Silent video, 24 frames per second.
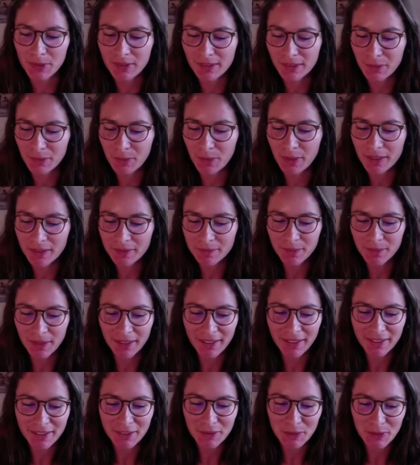Well, I
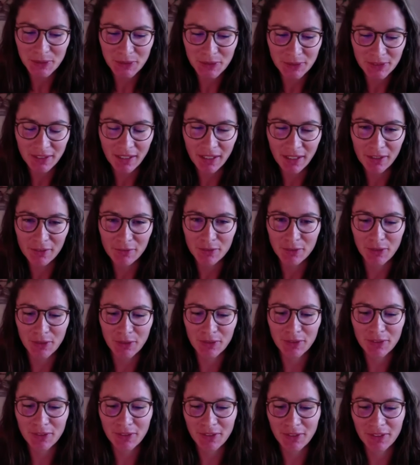guess we should have
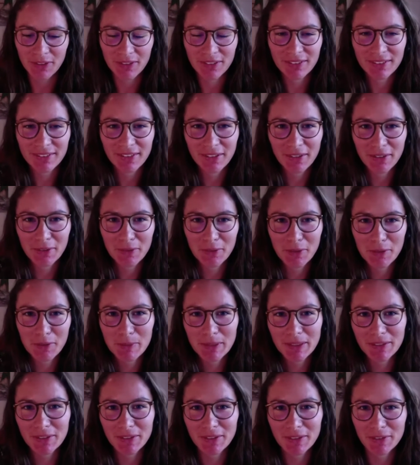another
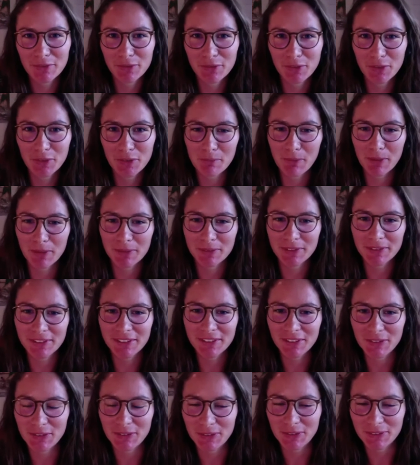webinar in a few months
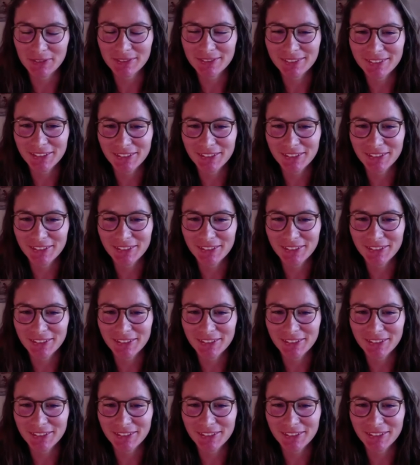to